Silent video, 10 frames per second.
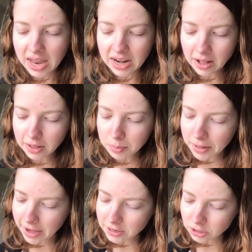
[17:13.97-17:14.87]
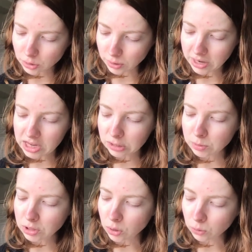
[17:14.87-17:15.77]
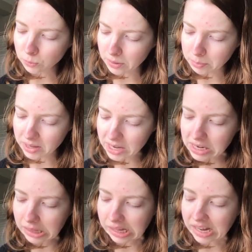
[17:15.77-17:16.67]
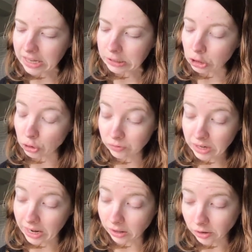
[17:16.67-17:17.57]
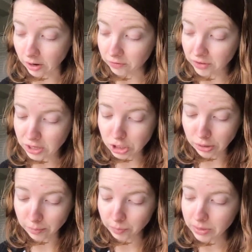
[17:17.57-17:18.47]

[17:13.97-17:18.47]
Nellie Bly's story has been told repeatedly as juvenile nonfiction,